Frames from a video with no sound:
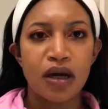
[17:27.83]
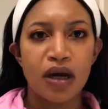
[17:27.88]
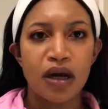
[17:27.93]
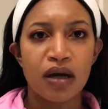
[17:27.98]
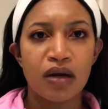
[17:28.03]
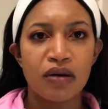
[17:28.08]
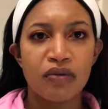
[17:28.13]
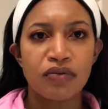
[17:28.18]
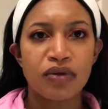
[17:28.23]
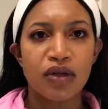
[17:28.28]

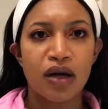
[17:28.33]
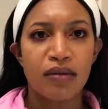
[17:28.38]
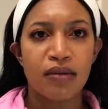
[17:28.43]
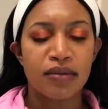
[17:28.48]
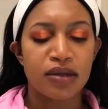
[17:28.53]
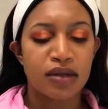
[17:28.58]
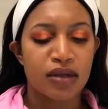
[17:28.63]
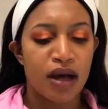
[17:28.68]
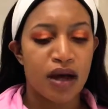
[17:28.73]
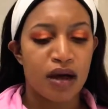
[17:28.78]
of
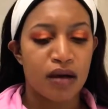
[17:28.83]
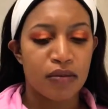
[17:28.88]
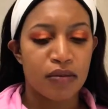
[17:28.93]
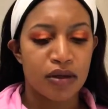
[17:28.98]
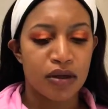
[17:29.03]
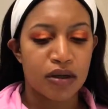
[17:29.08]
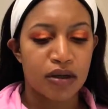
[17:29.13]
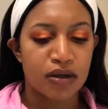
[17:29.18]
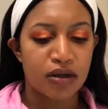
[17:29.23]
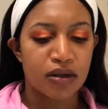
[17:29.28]
Thomas
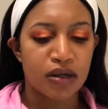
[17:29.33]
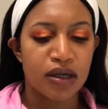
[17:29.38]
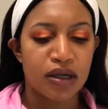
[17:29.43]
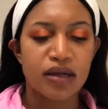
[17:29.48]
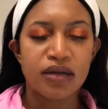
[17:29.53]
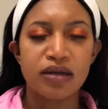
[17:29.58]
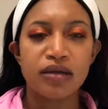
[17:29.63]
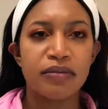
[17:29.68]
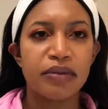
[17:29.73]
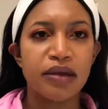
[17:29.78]
Halbert,
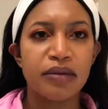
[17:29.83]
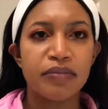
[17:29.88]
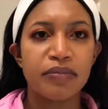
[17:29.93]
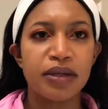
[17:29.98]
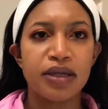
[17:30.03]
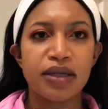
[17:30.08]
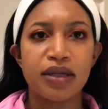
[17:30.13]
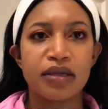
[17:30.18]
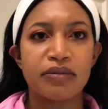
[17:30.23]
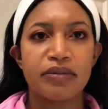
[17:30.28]
can somebody
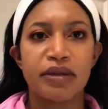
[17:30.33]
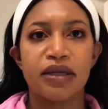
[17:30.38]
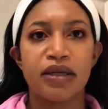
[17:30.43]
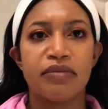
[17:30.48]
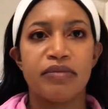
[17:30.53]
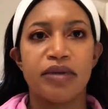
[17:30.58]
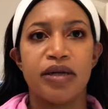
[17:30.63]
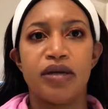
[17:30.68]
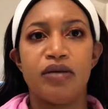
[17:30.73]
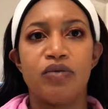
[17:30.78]
please explain to
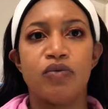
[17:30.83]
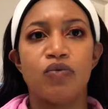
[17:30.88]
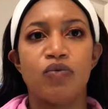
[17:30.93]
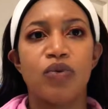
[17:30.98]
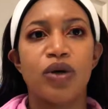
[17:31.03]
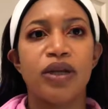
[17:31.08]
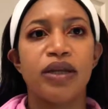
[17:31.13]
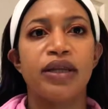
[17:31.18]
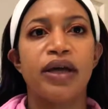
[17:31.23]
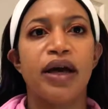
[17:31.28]
me
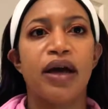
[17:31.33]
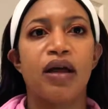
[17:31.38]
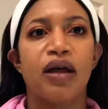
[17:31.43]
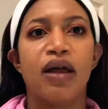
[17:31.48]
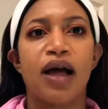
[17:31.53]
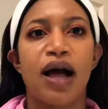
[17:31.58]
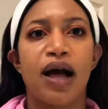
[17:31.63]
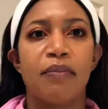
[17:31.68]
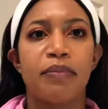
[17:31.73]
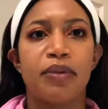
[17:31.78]
what the hell
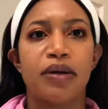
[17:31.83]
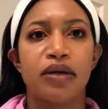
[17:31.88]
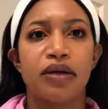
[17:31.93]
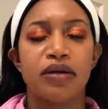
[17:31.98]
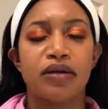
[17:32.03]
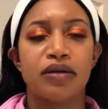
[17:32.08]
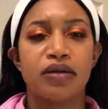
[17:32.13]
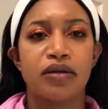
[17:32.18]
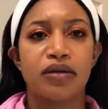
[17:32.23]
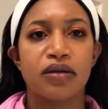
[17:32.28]

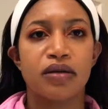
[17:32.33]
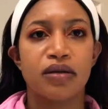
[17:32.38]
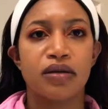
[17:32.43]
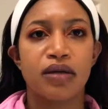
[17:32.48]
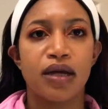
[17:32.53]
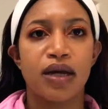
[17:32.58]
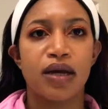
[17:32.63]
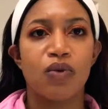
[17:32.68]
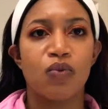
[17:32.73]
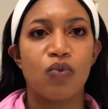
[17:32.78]
happened?
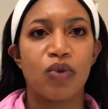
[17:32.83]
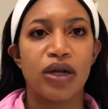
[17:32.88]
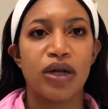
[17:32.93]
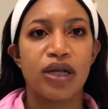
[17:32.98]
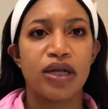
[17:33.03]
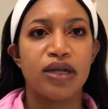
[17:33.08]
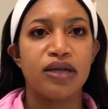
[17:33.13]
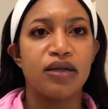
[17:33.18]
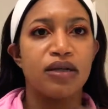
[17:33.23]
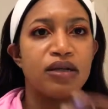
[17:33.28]
Like,
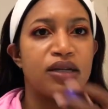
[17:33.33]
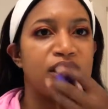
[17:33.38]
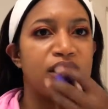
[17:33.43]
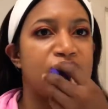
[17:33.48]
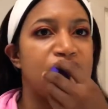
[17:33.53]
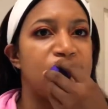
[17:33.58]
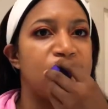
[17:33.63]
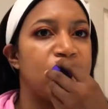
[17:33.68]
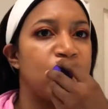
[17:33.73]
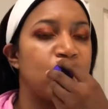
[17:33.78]
what is the
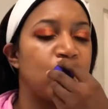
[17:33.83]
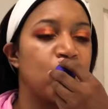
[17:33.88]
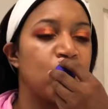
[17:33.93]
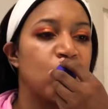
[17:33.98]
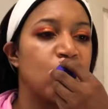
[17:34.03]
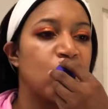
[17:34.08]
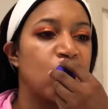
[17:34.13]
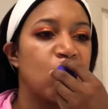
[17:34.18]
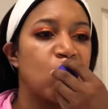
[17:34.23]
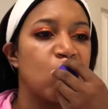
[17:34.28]
tea
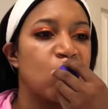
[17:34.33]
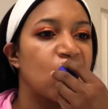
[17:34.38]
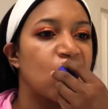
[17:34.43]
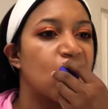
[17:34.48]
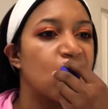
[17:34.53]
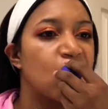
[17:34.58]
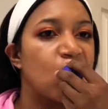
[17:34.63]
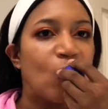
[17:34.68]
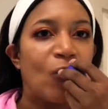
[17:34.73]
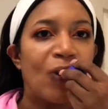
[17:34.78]

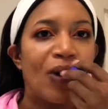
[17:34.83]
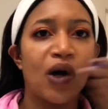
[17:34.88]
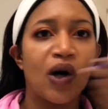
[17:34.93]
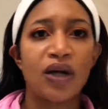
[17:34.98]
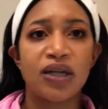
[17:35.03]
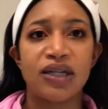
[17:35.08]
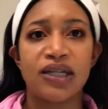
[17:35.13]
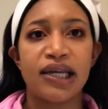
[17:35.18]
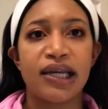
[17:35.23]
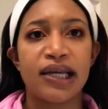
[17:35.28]

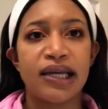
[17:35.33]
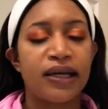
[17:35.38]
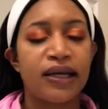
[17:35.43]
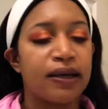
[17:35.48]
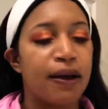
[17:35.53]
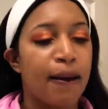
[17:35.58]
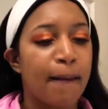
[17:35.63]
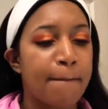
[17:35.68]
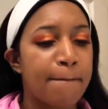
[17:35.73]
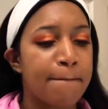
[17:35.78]
on
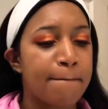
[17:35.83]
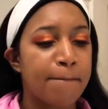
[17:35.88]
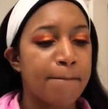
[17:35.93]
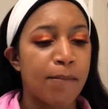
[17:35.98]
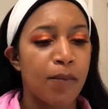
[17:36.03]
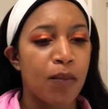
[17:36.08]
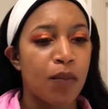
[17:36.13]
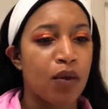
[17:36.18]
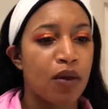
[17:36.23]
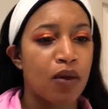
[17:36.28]
tea?
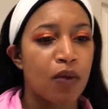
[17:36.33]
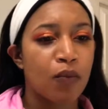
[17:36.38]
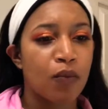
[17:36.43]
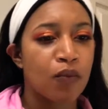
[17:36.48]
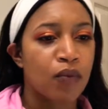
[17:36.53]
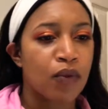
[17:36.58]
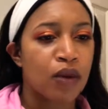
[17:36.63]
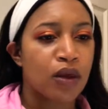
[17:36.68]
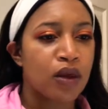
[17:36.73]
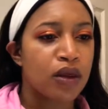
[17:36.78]

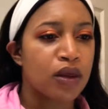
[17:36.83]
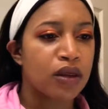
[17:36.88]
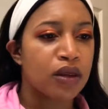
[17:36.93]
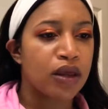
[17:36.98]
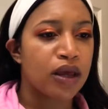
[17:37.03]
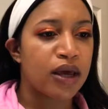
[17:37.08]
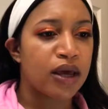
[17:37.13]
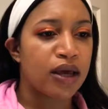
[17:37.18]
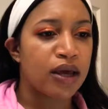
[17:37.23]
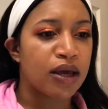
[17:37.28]

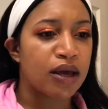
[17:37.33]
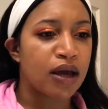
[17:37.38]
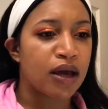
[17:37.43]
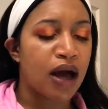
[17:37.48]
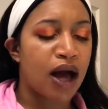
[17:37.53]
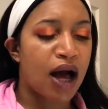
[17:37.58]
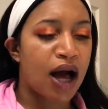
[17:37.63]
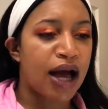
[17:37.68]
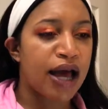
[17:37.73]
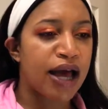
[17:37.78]
Like,
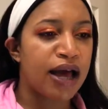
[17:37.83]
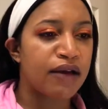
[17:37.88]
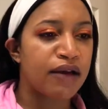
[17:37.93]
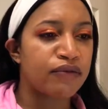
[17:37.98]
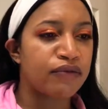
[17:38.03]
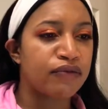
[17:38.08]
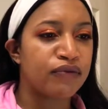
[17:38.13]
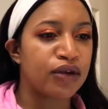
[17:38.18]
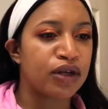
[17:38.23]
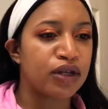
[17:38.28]
I
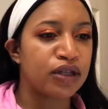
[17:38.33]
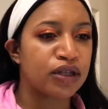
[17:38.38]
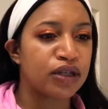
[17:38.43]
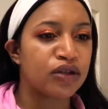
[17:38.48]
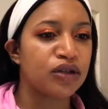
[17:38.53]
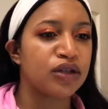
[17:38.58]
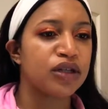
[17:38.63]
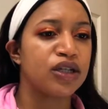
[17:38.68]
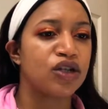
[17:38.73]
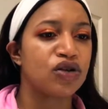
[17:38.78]
have
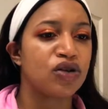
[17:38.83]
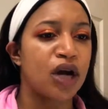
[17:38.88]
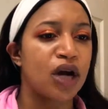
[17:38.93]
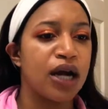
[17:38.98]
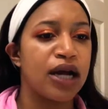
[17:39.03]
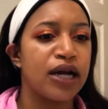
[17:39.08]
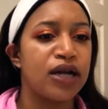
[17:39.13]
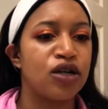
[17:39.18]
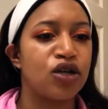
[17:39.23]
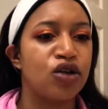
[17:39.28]
literally
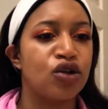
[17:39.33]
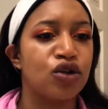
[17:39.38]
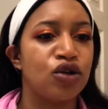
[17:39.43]
tried